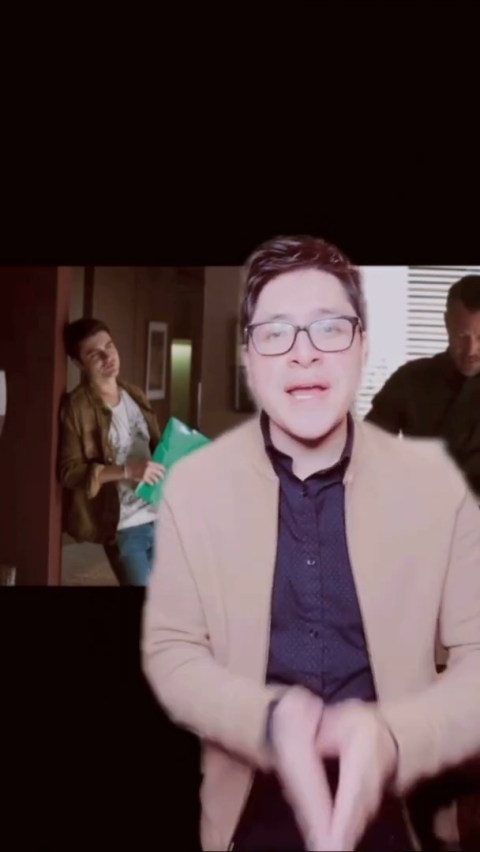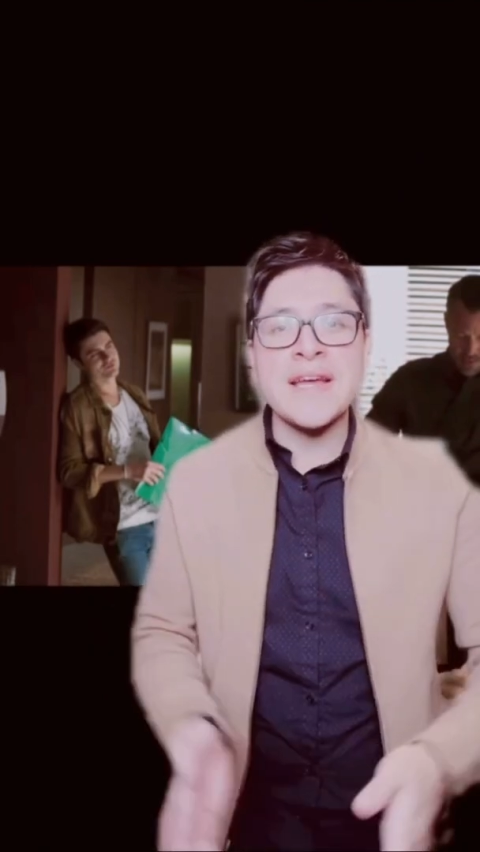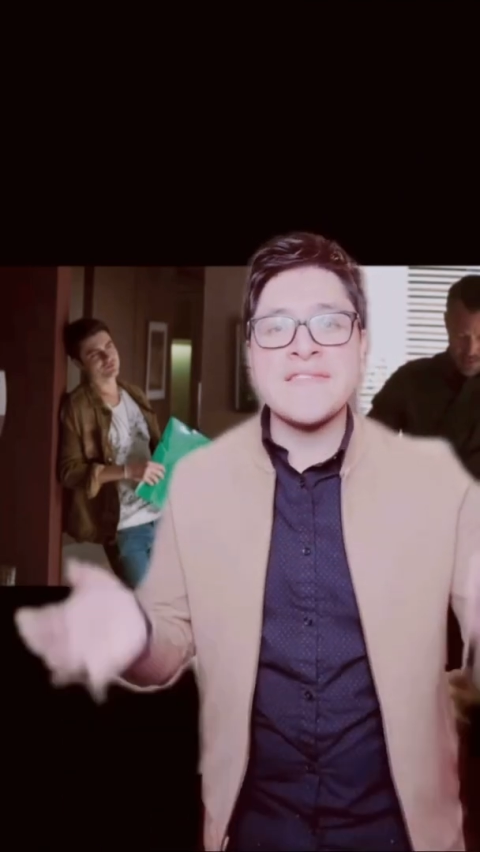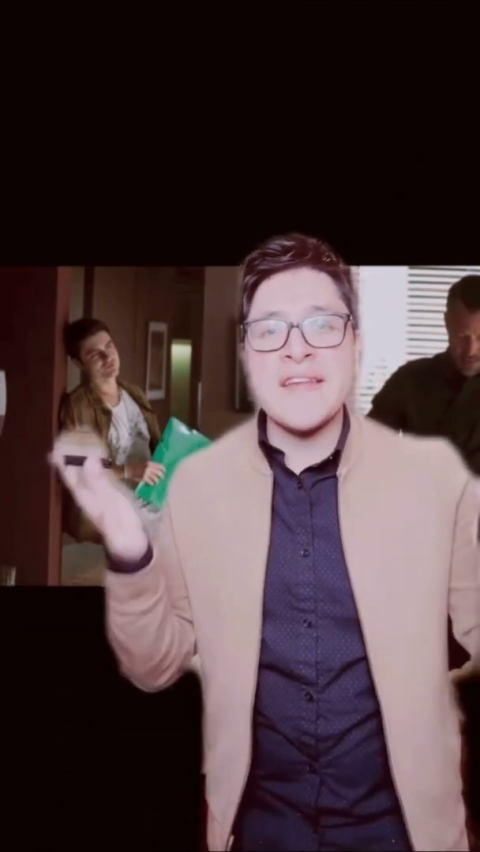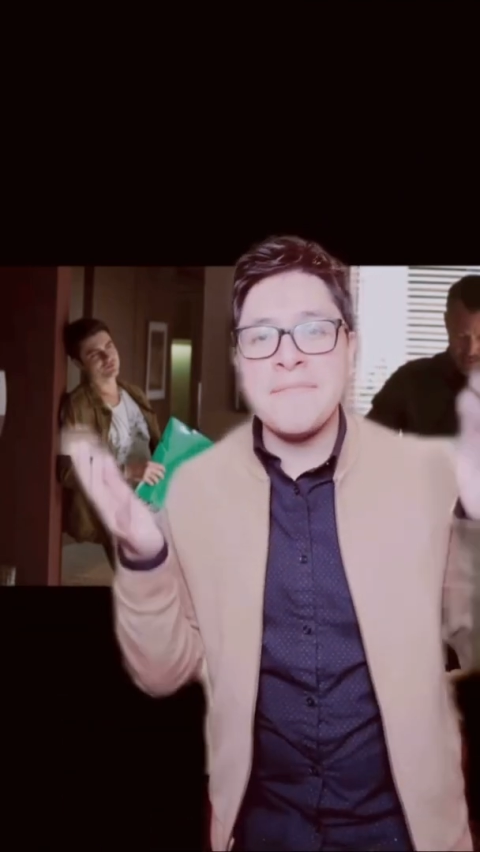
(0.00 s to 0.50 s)

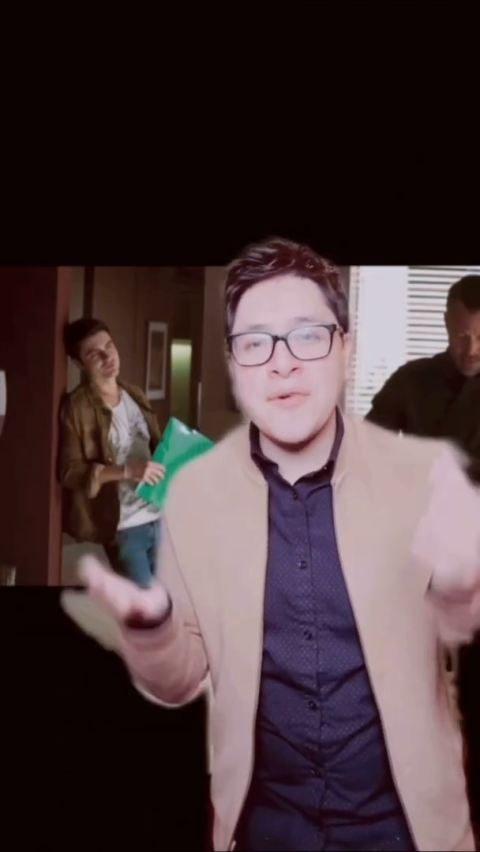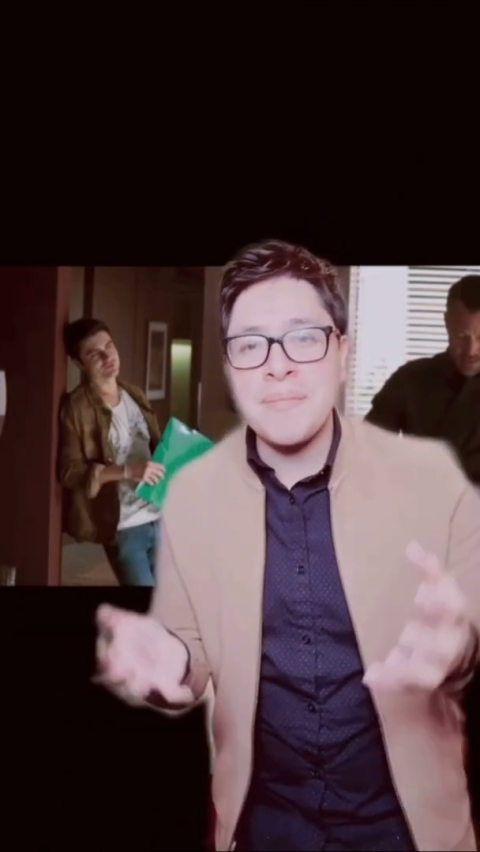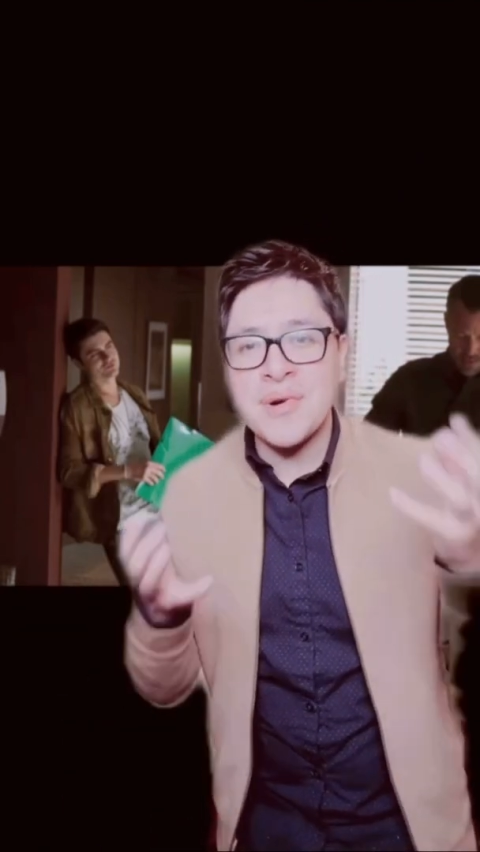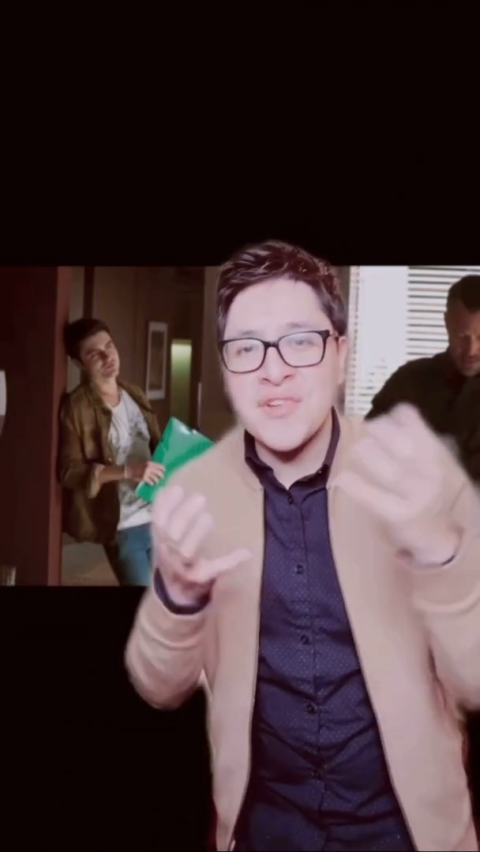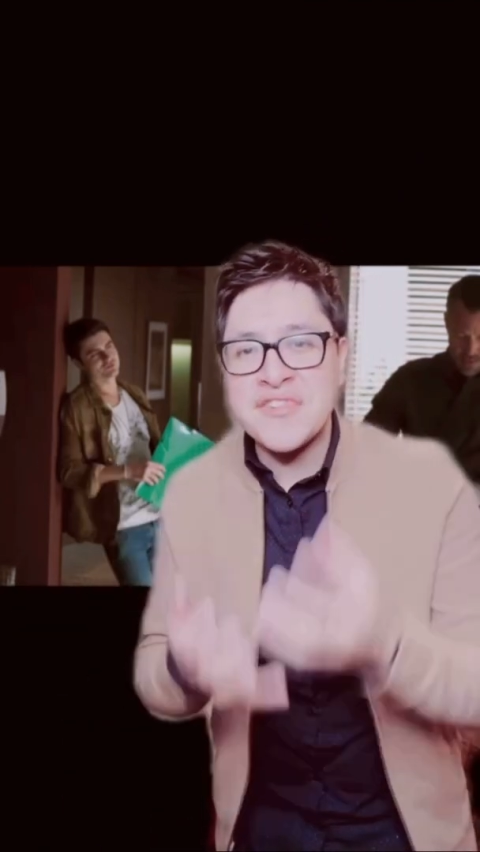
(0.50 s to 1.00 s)
except for the
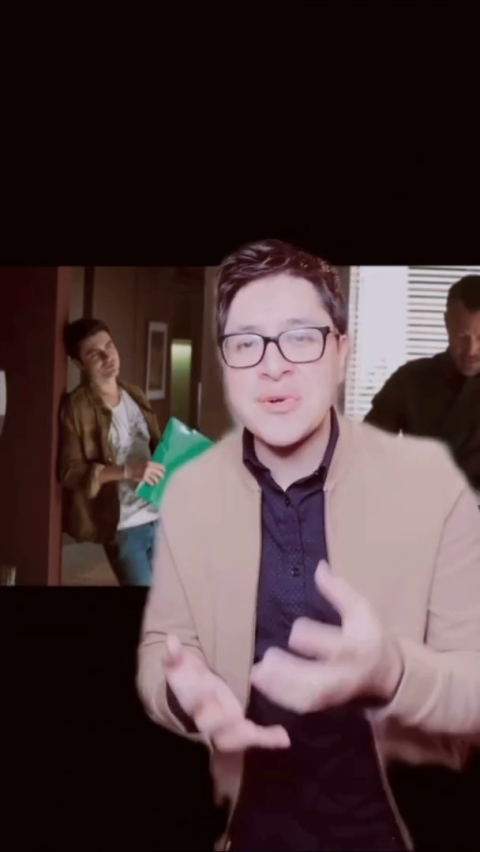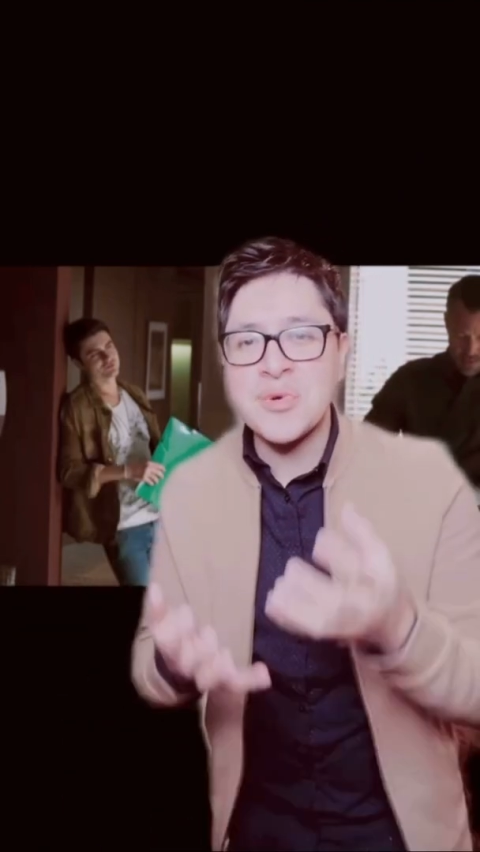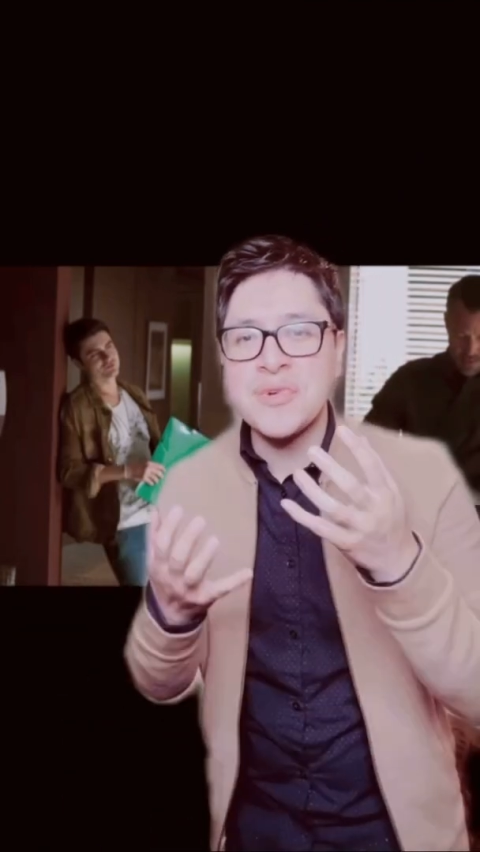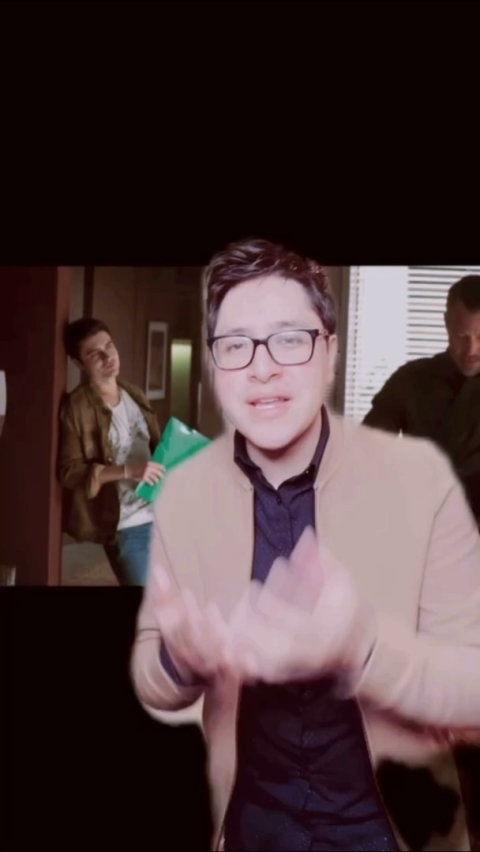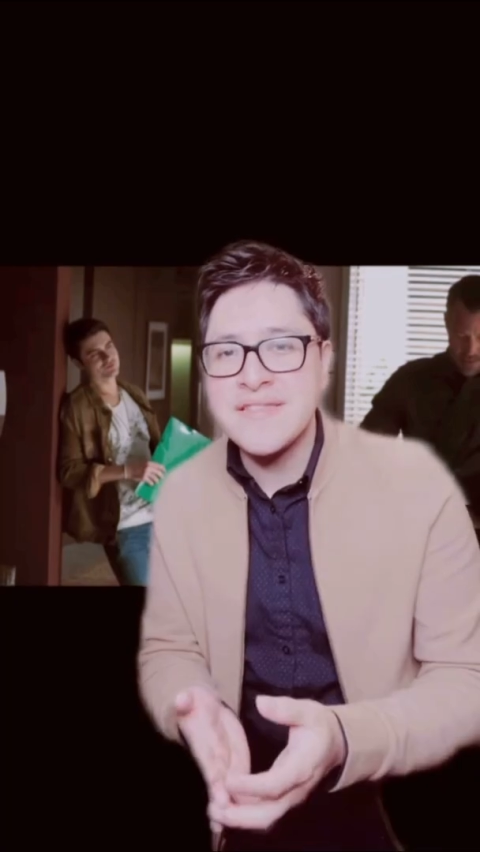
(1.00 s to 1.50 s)
person
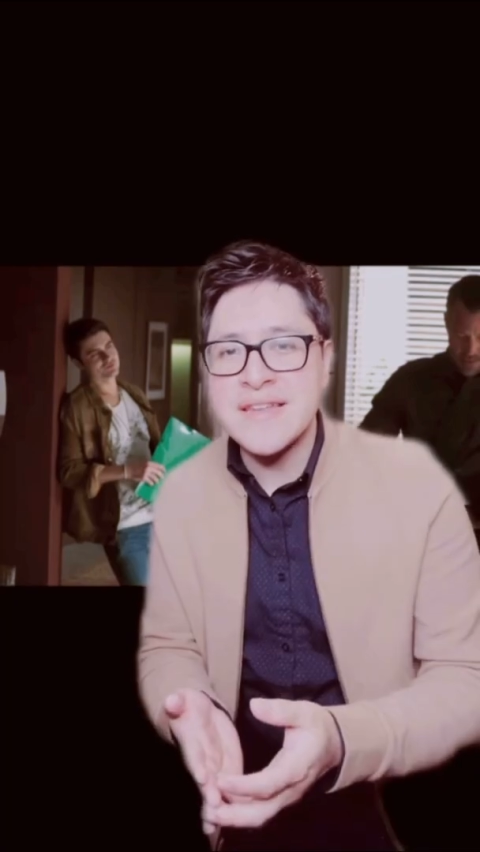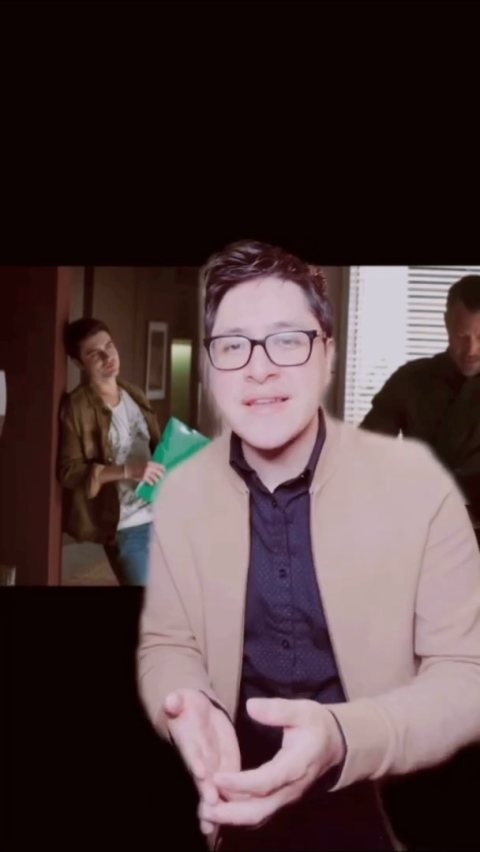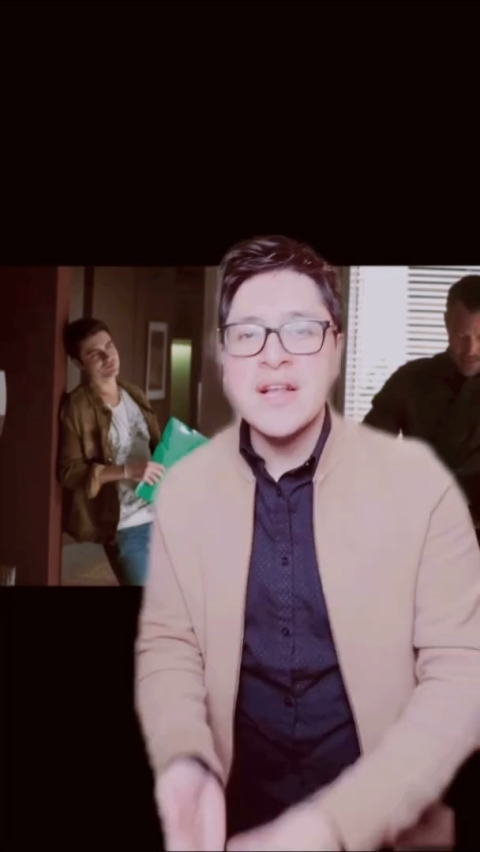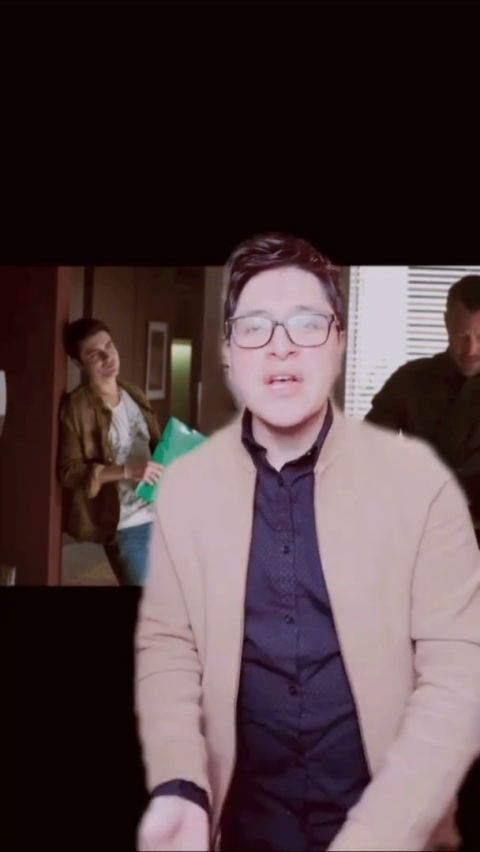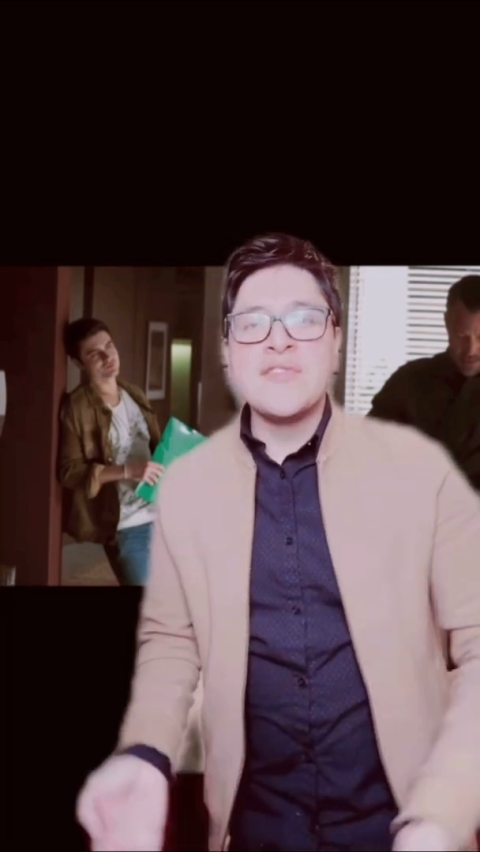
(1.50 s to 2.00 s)
who needs it.